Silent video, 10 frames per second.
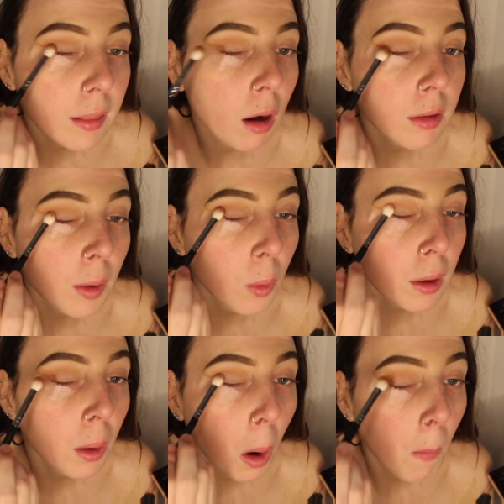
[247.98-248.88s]
we're going to pack
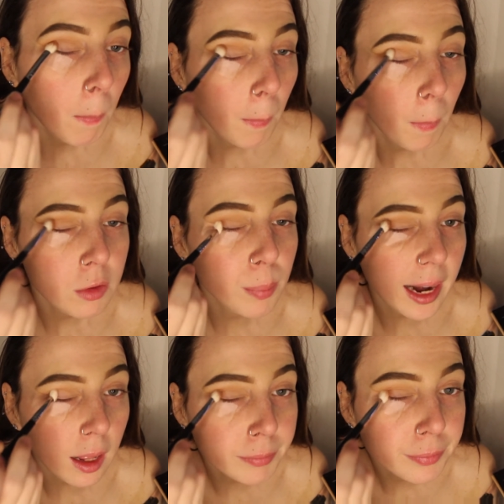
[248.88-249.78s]
that onto the outer
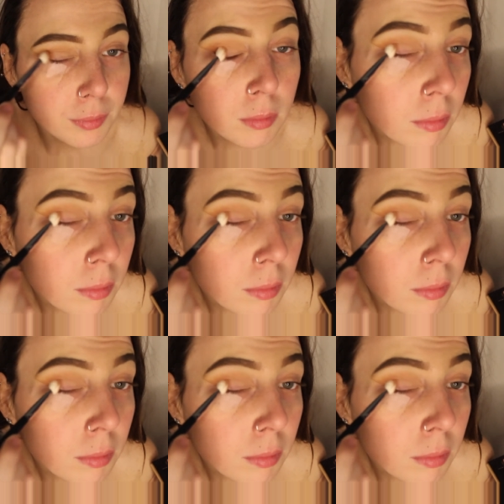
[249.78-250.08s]
corner.